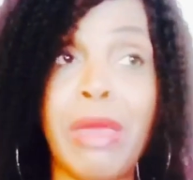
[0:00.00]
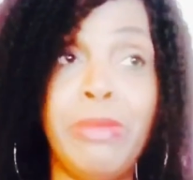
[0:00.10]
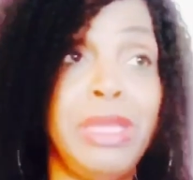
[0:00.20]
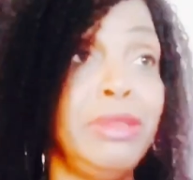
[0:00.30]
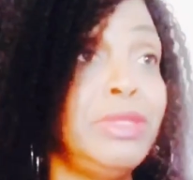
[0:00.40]

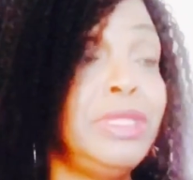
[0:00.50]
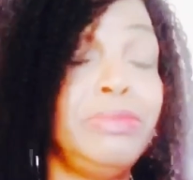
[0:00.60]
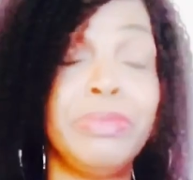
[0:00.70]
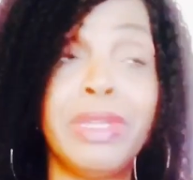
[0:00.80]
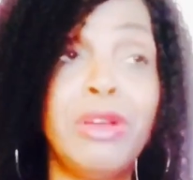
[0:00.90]
mean,
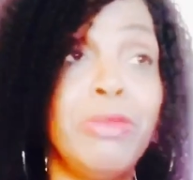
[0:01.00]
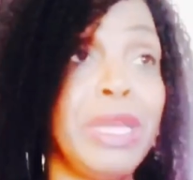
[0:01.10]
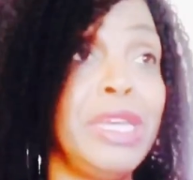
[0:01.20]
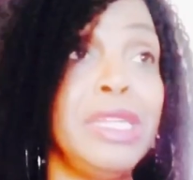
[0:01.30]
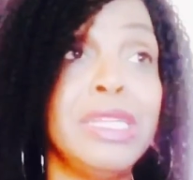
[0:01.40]
oh my
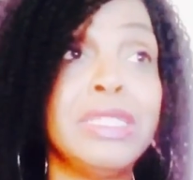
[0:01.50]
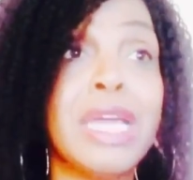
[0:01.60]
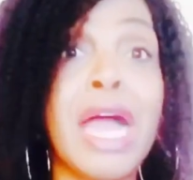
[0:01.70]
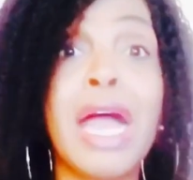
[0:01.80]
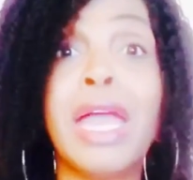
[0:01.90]
goodness,
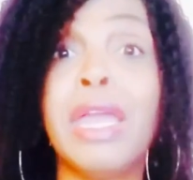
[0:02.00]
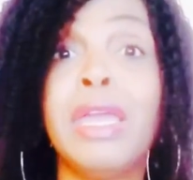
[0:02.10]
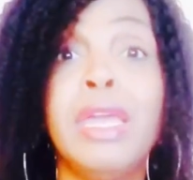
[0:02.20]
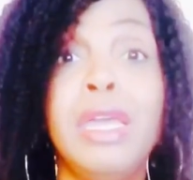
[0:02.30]
I